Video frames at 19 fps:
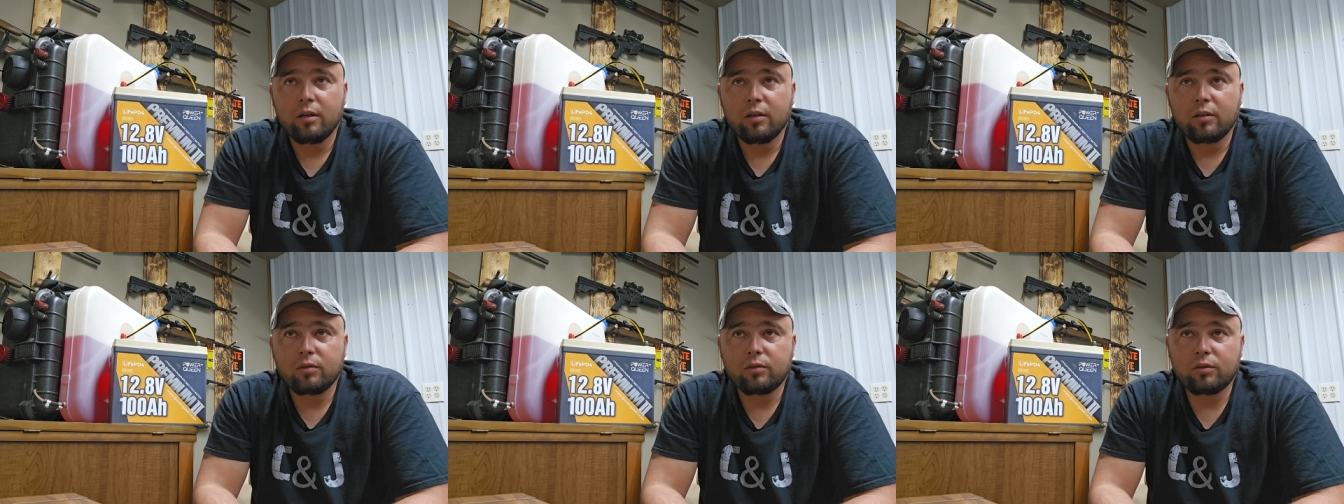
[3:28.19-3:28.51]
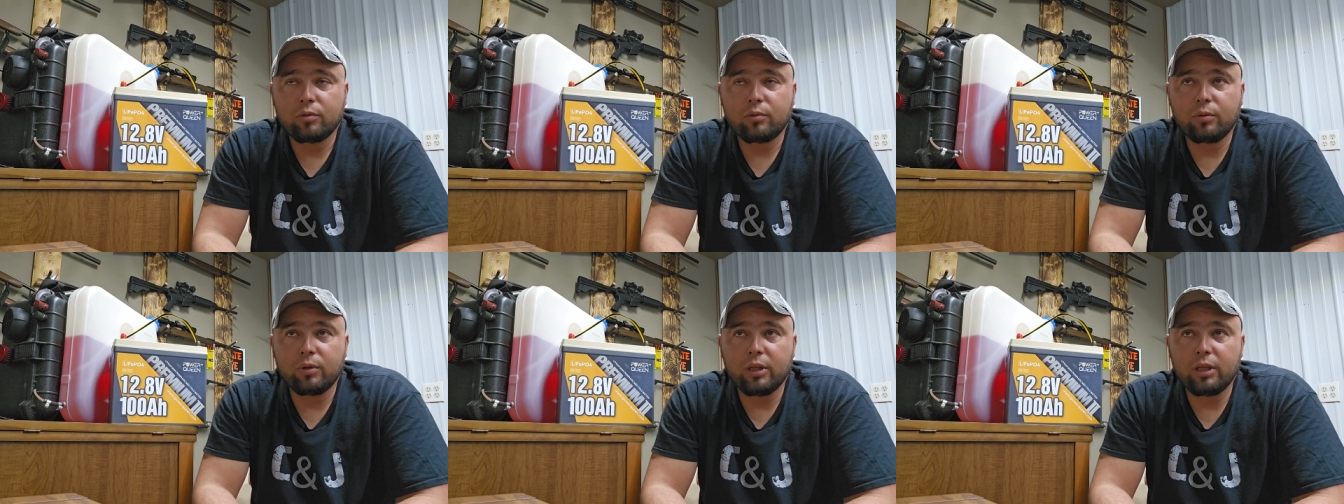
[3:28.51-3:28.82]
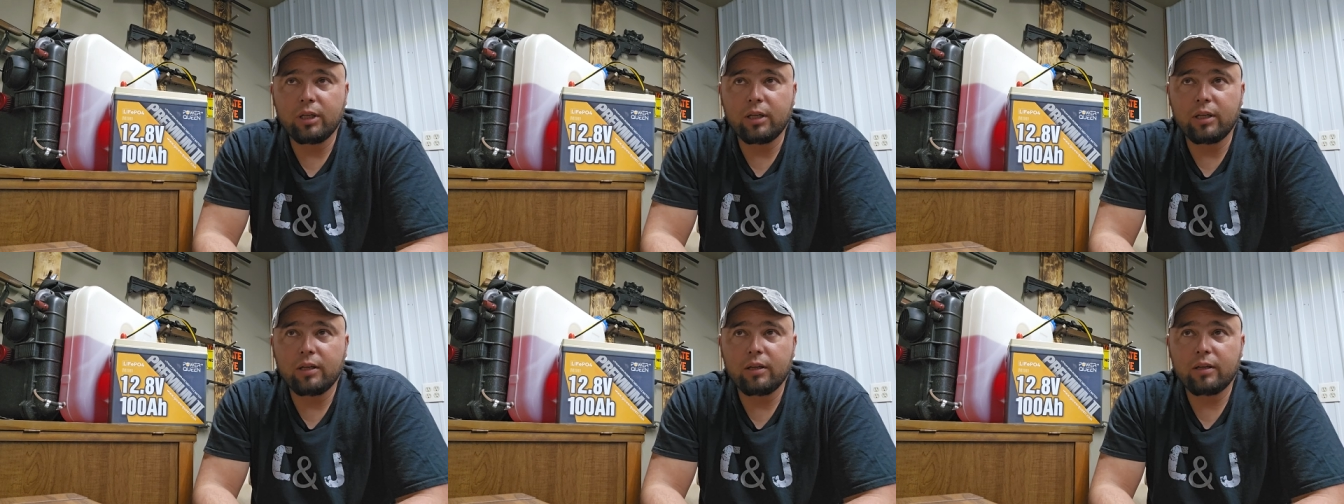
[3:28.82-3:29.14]
So
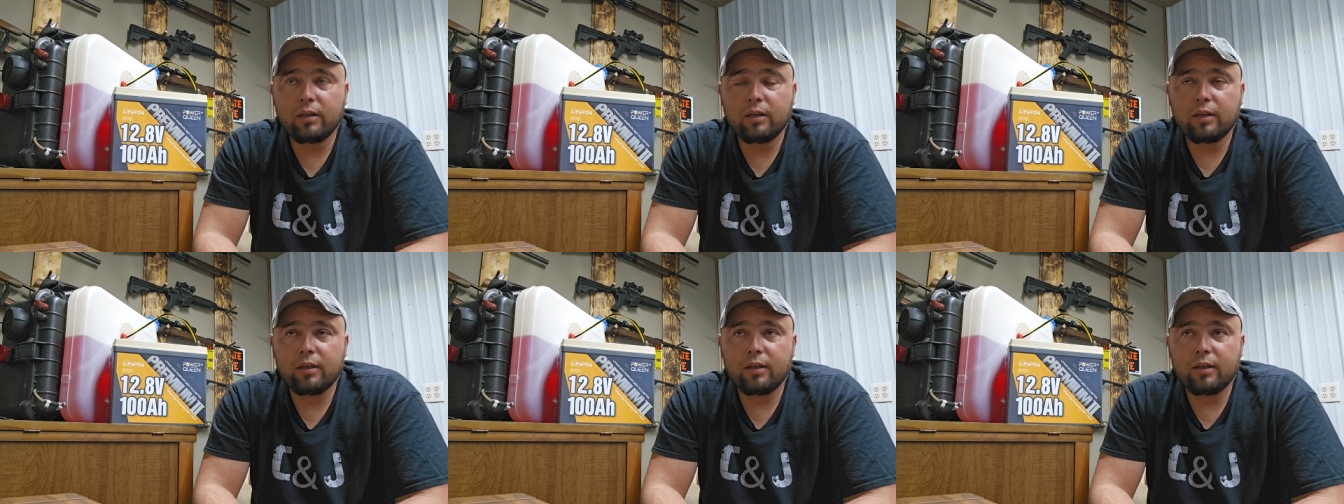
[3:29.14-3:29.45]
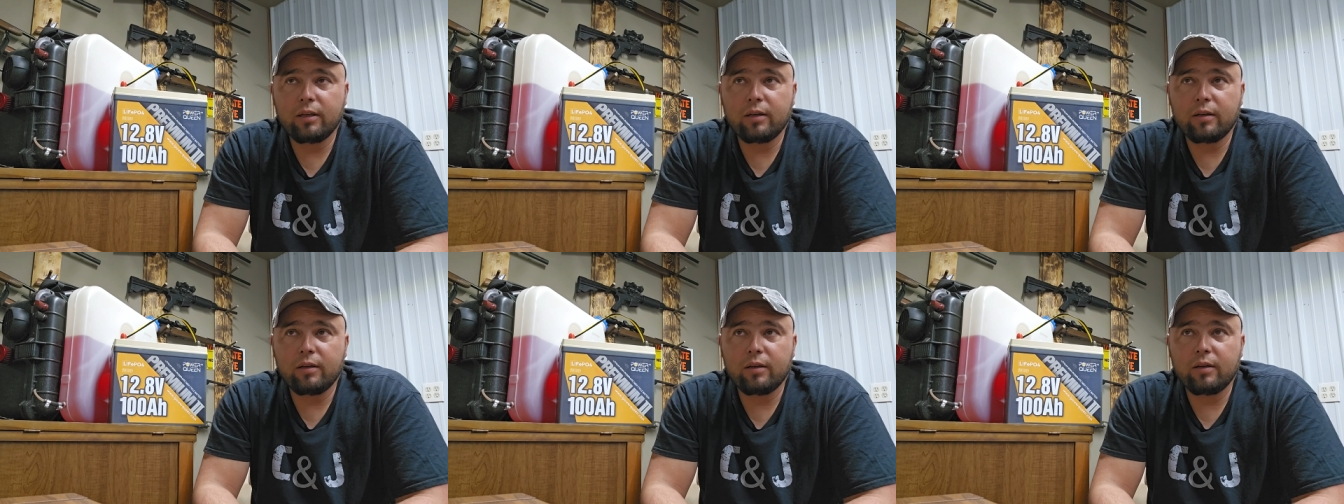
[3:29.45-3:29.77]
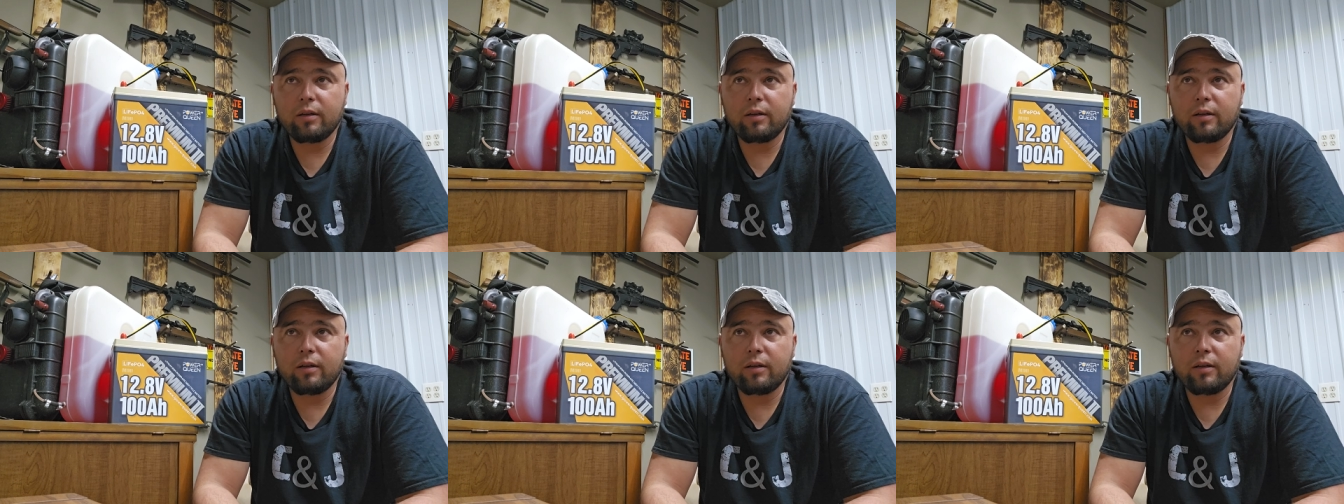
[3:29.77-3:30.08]
we
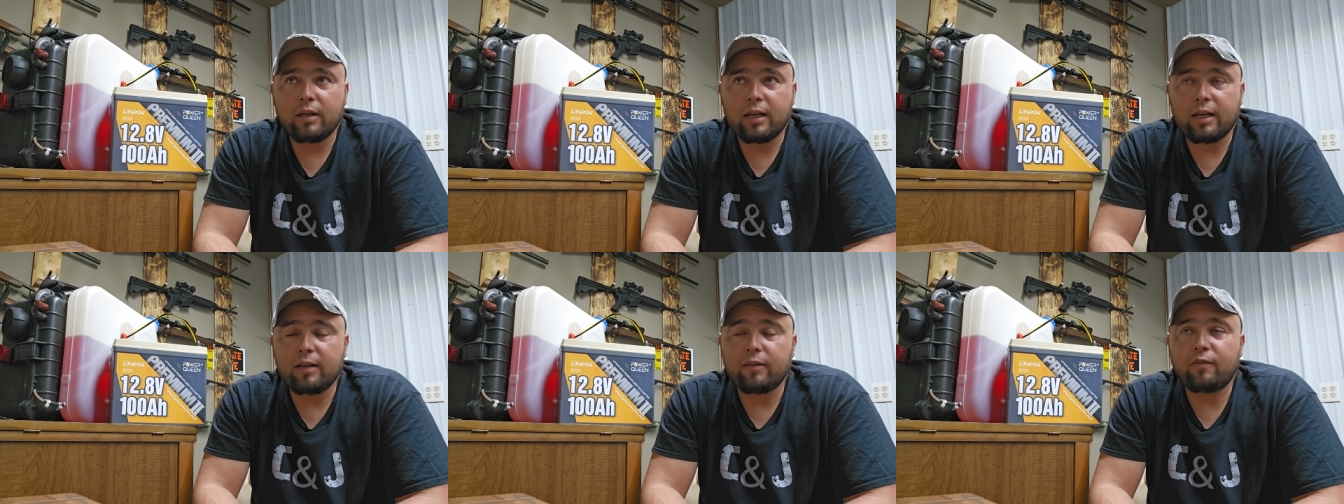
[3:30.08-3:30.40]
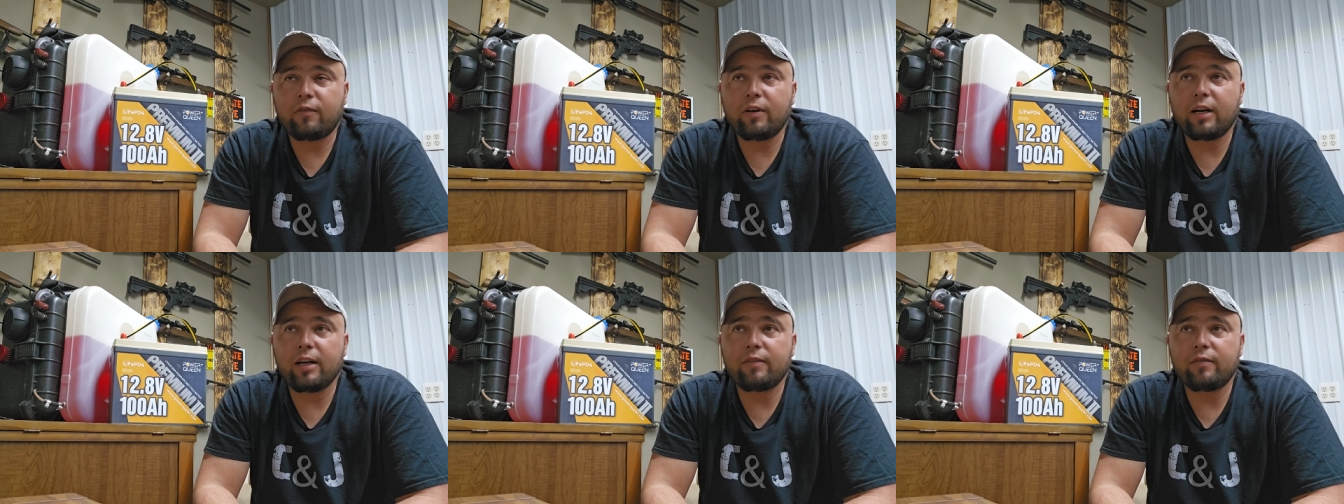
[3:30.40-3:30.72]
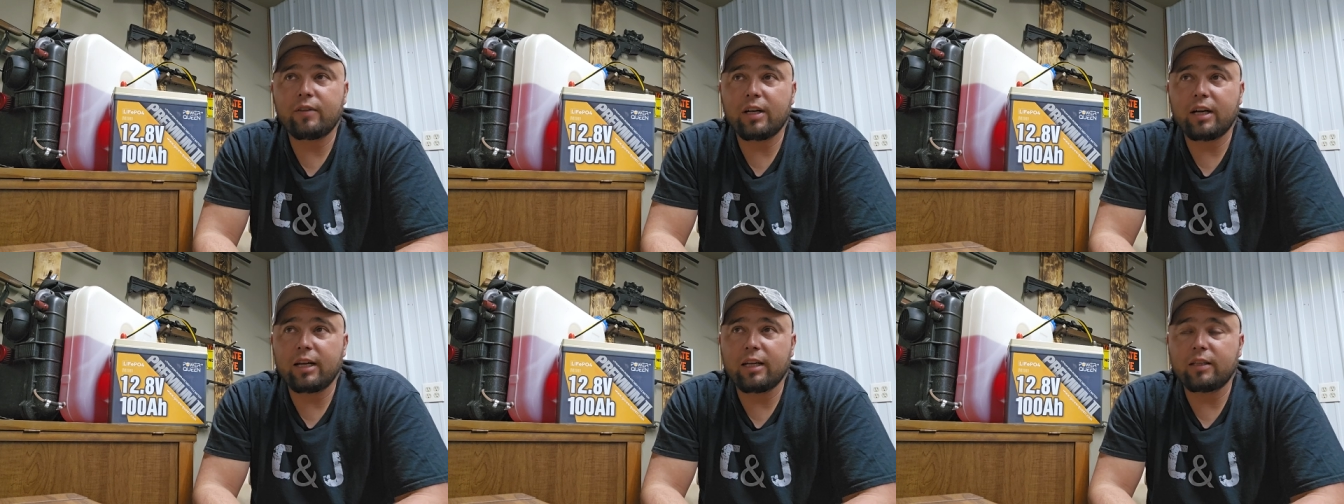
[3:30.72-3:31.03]
had five
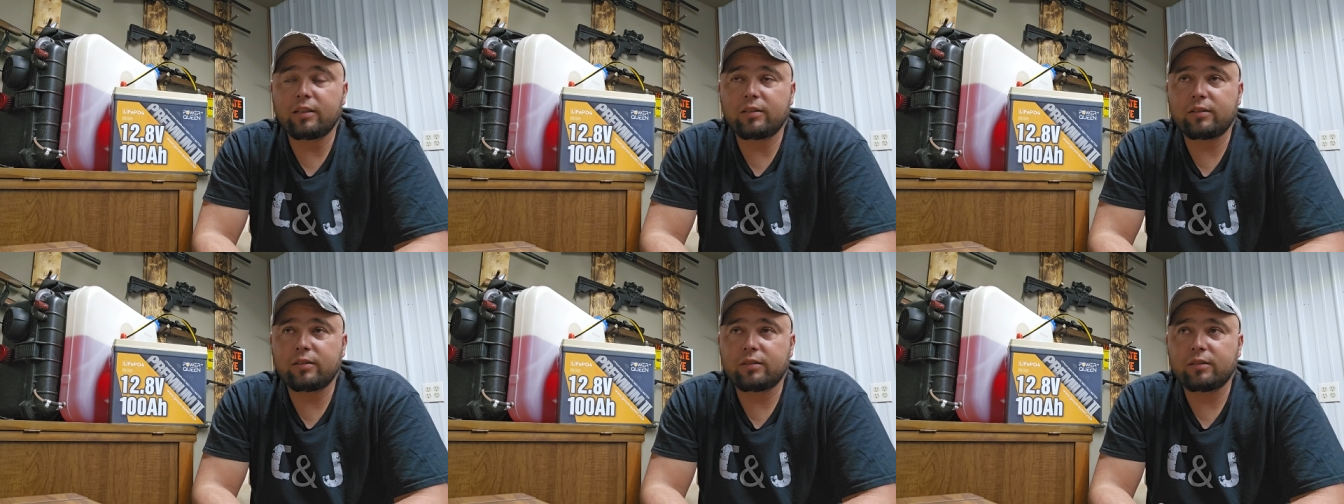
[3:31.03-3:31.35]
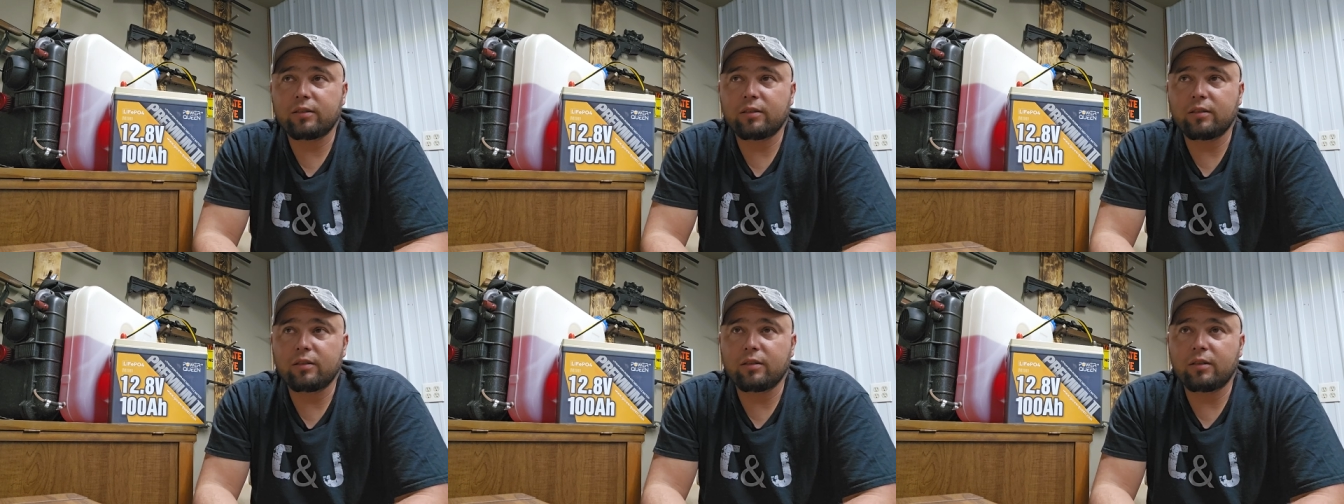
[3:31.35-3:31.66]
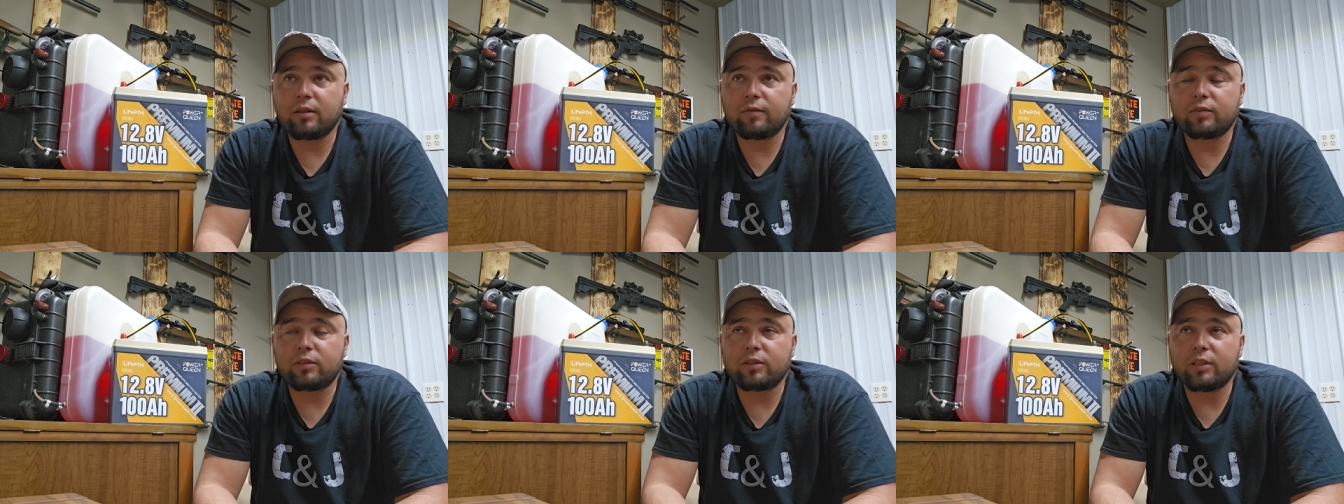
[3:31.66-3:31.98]
nights
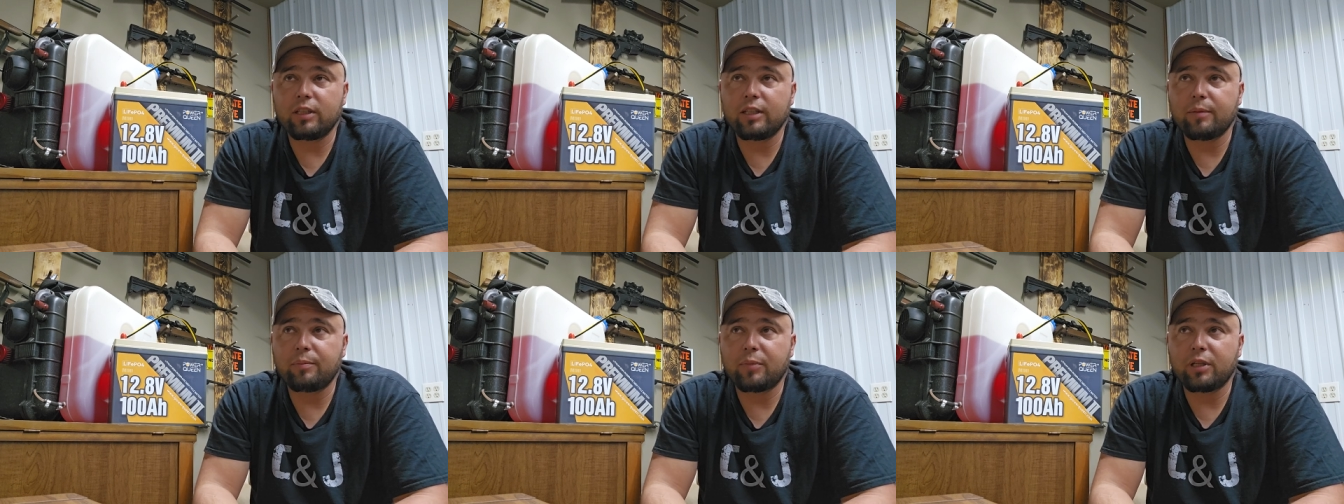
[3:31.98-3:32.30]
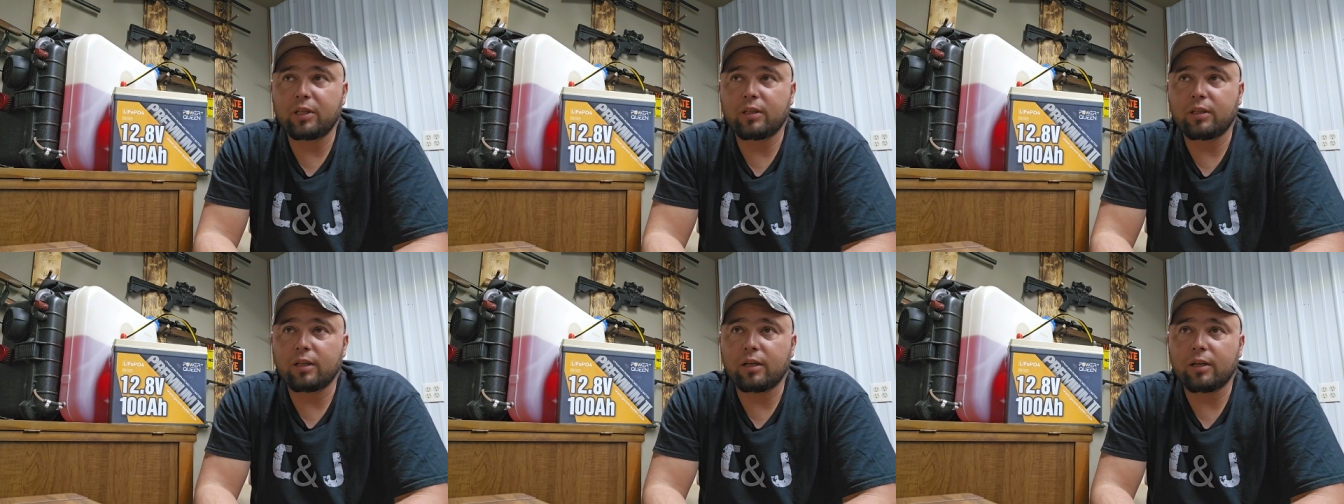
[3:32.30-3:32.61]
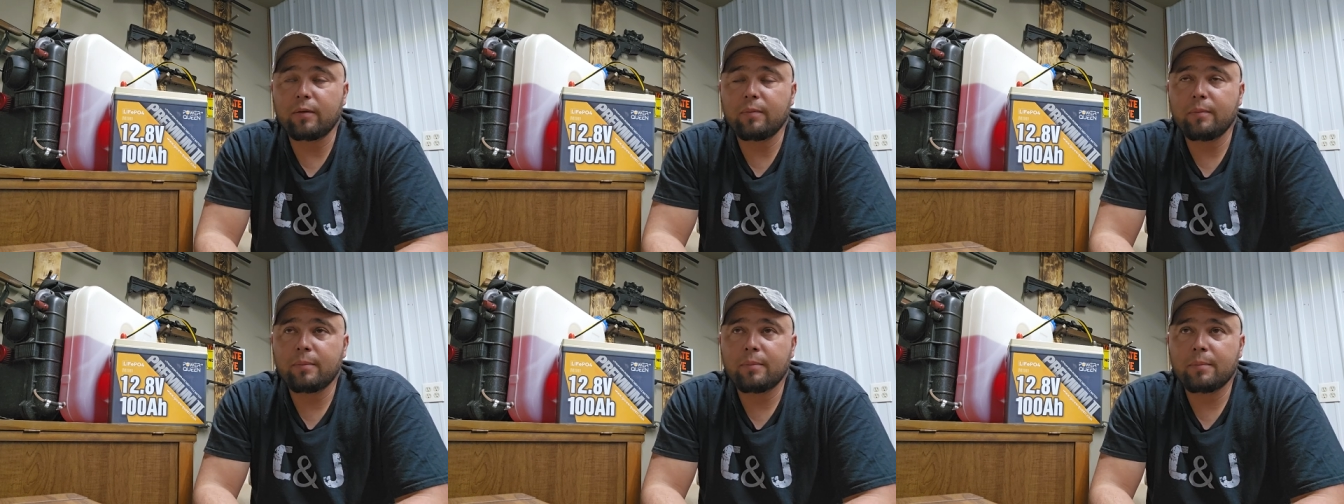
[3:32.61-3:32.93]
of sleep in there.